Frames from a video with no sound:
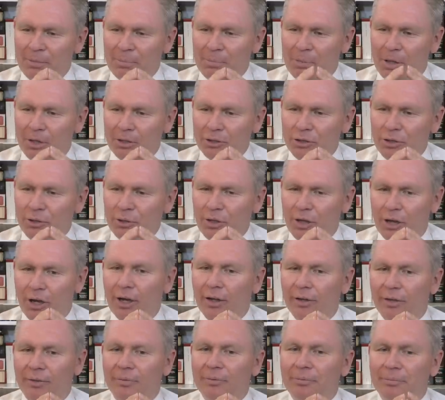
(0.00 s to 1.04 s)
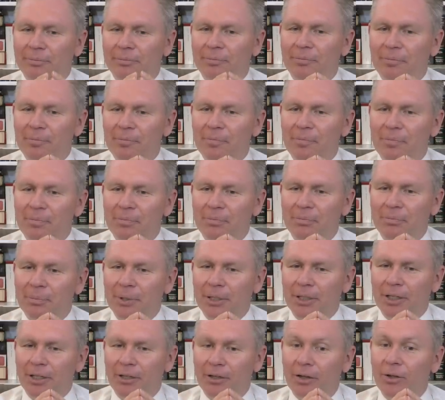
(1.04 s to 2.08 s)
Paul's no God,
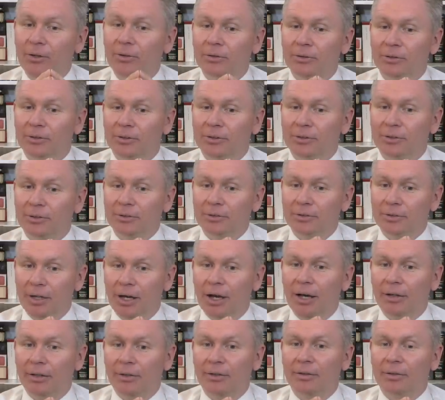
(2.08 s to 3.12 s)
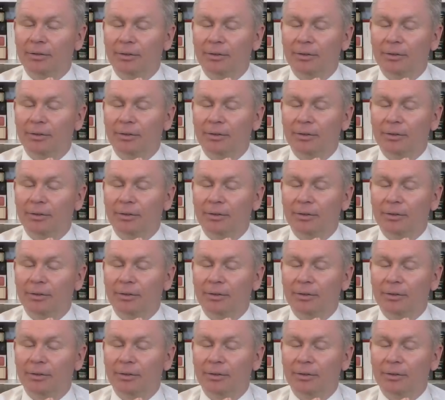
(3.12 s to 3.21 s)
but he knows God.